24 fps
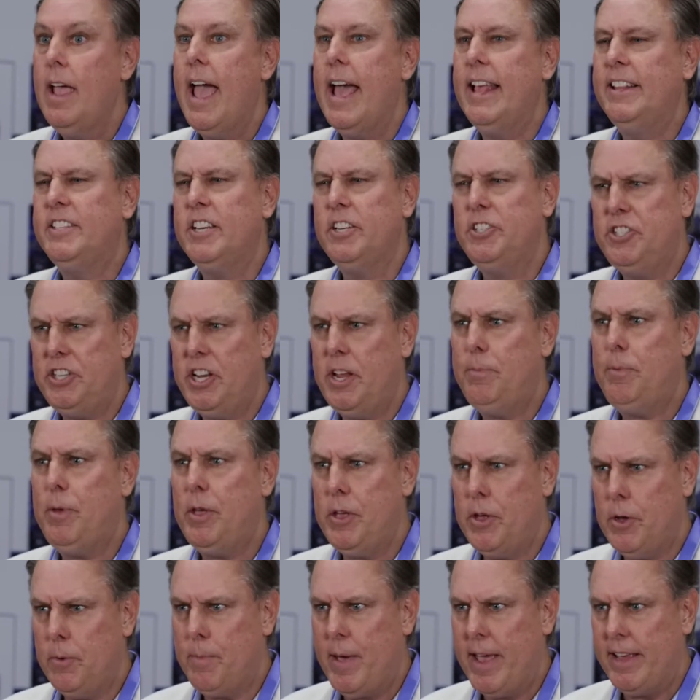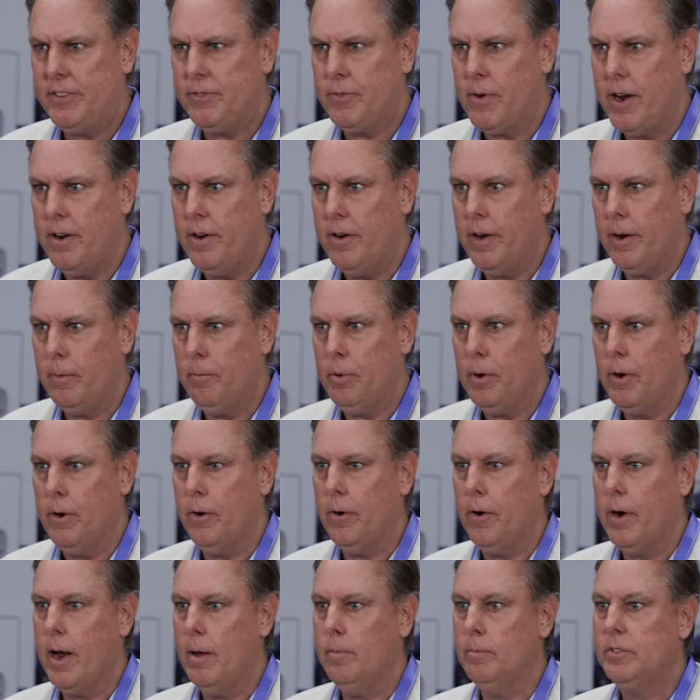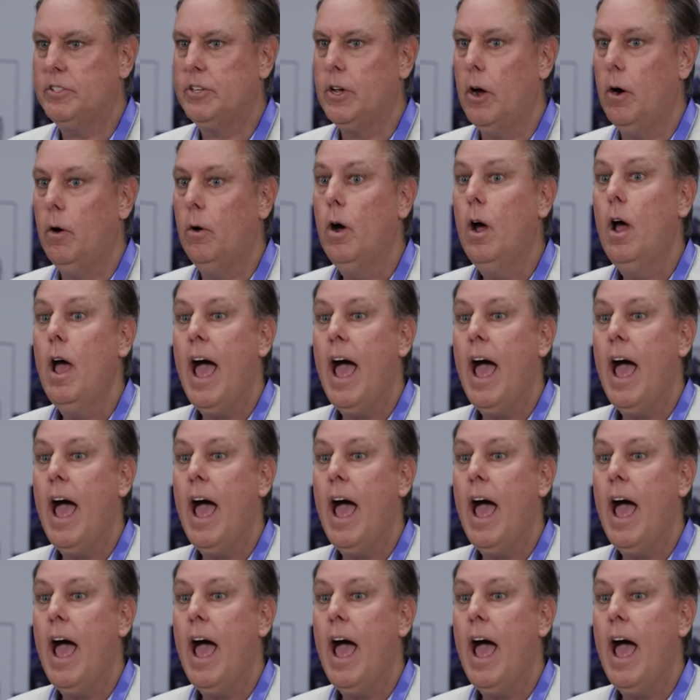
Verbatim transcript: It's a GPU-based rendering program, so